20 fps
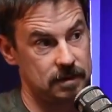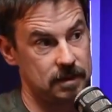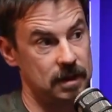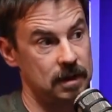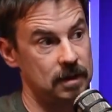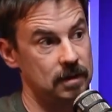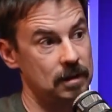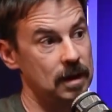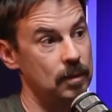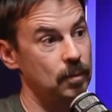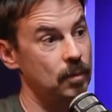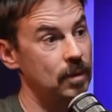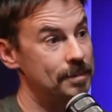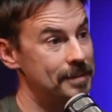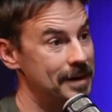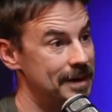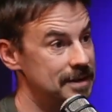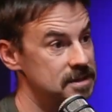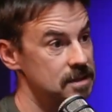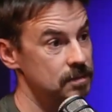And what
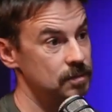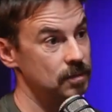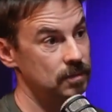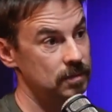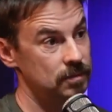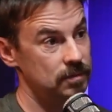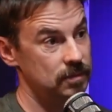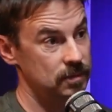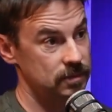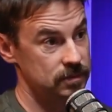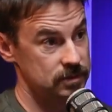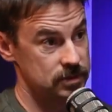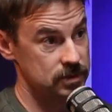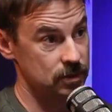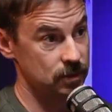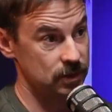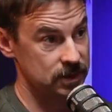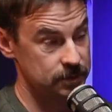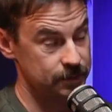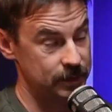makes it
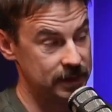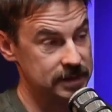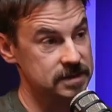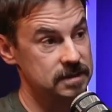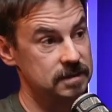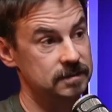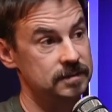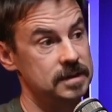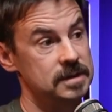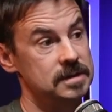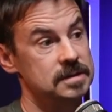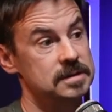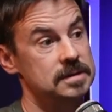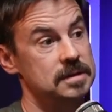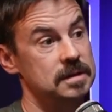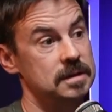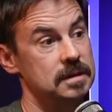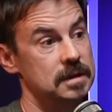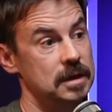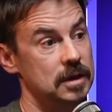so expensive is
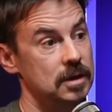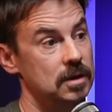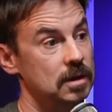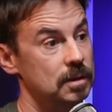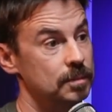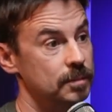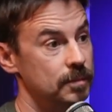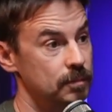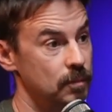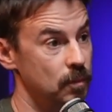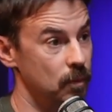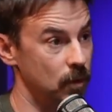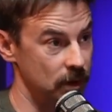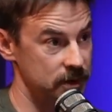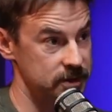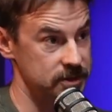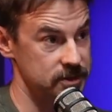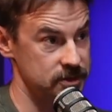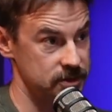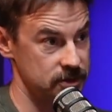they call it
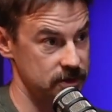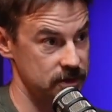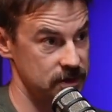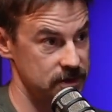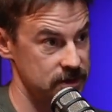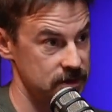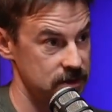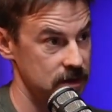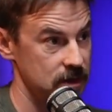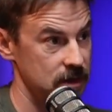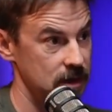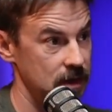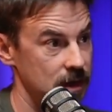mortgage insurance.